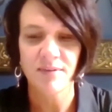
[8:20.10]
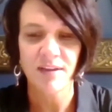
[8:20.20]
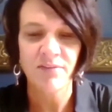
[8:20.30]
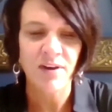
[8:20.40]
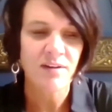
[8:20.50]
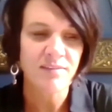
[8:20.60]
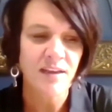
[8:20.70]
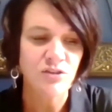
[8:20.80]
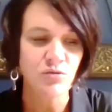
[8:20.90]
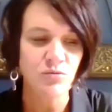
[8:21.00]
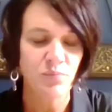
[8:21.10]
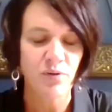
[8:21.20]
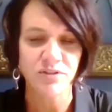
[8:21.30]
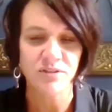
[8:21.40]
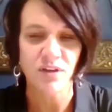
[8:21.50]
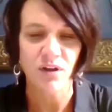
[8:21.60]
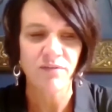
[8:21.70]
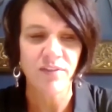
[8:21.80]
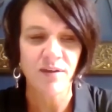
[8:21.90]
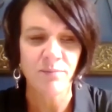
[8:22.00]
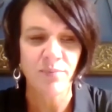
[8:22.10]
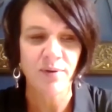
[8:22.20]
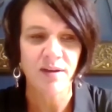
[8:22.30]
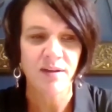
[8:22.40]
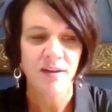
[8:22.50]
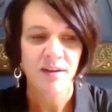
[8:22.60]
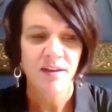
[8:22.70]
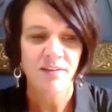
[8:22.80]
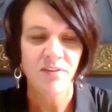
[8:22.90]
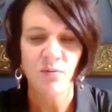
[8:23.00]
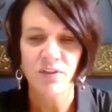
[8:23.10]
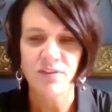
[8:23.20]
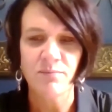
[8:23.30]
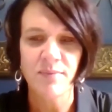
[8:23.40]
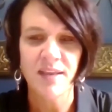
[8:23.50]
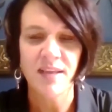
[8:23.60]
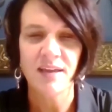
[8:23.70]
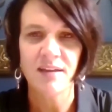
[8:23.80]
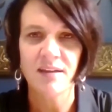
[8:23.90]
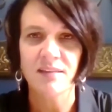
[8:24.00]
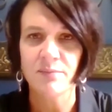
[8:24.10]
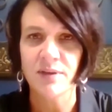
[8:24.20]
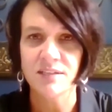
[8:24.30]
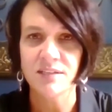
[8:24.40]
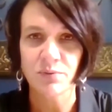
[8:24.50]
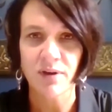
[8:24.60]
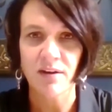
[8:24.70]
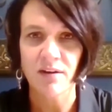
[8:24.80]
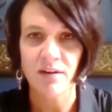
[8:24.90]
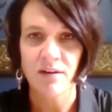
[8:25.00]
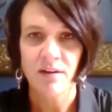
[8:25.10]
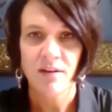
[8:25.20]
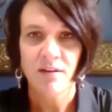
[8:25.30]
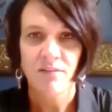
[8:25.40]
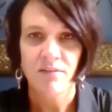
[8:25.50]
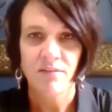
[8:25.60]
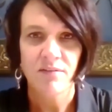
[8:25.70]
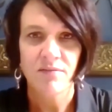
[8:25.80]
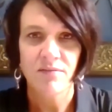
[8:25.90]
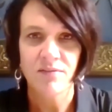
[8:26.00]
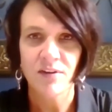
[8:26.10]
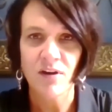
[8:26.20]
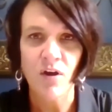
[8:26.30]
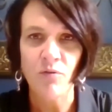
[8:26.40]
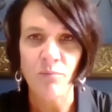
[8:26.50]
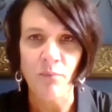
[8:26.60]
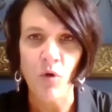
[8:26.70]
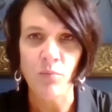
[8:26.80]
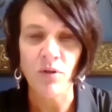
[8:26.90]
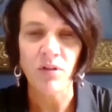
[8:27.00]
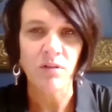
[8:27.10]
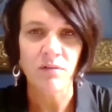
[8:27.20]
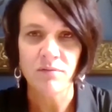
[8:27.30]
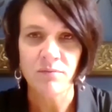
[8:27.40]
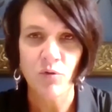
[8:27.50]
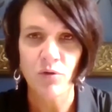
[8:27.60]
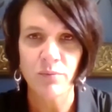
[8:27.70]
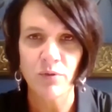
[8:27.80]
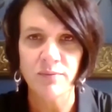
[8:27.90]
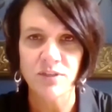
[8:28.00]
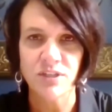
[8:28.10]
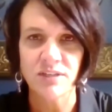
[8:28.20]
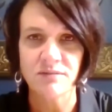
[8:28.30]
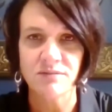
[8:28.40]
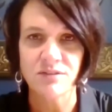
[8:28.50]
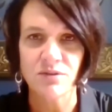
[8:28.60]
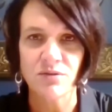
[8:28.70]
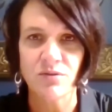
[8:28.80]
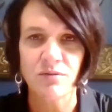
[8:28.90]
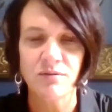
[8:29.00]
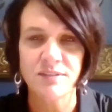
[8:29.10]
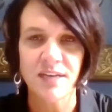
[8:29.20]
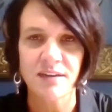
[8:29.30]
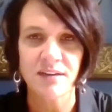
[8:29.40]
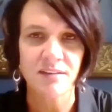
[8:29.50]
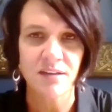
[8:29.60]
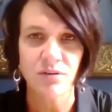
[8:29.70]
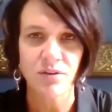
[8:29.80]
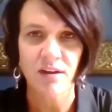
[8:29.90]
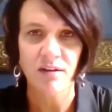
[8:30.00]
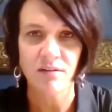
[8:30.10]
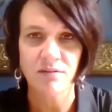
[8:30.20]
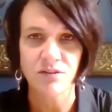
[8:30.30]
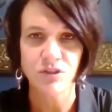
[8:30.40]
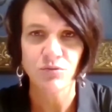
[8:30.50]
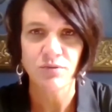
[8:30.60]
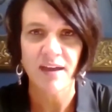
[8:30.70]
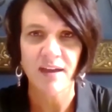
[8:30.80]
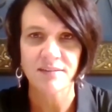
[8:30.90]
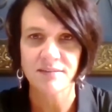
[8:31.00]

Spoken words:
even they do purchase all of them, but even with the mini and the mini sprayer, they're all mobile portable machines. So technically you can do that,